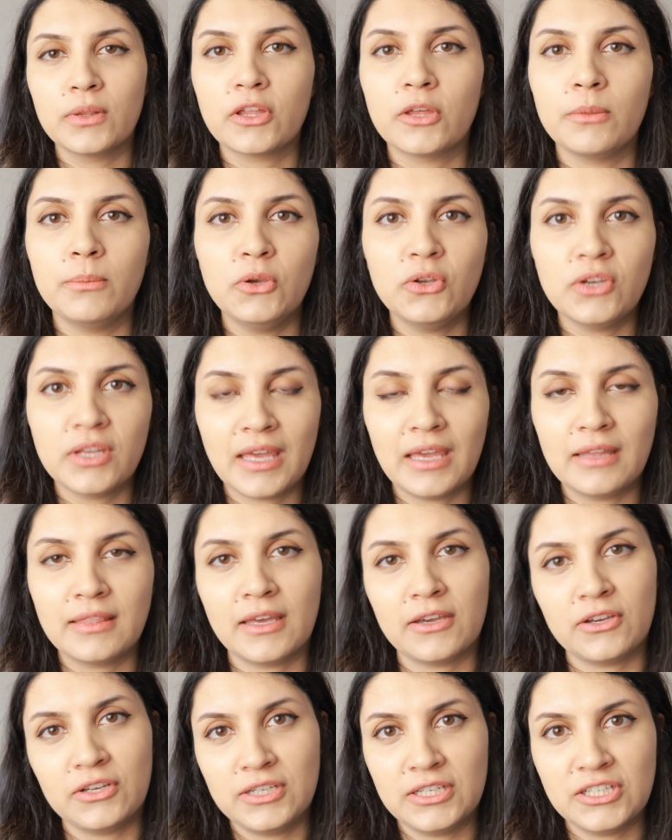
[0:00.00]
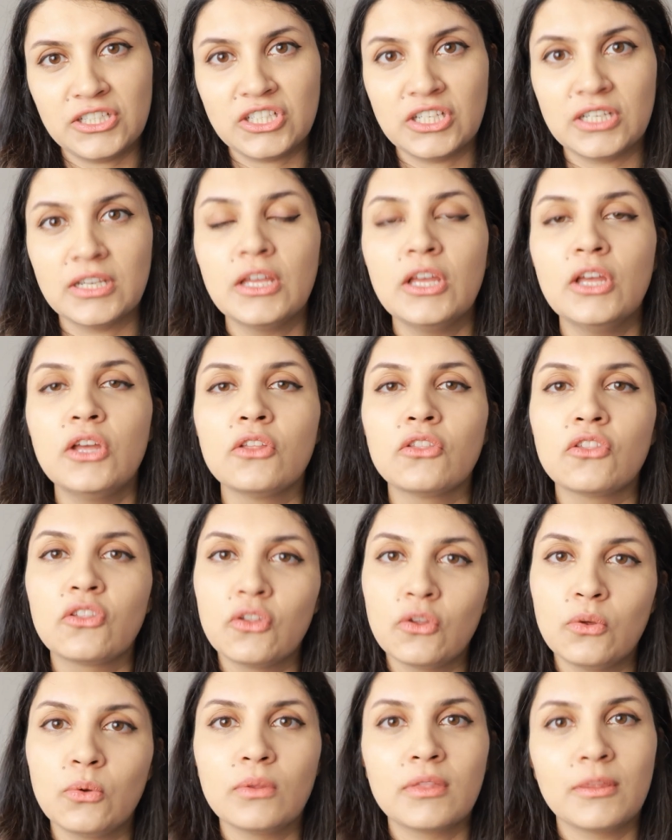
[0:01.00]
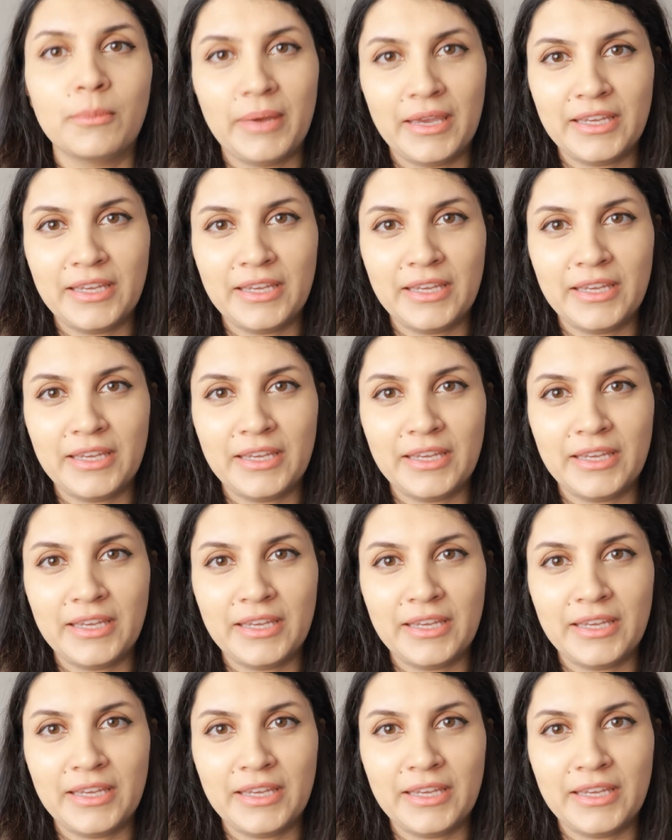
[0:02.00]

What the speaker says: will communicate that condition to the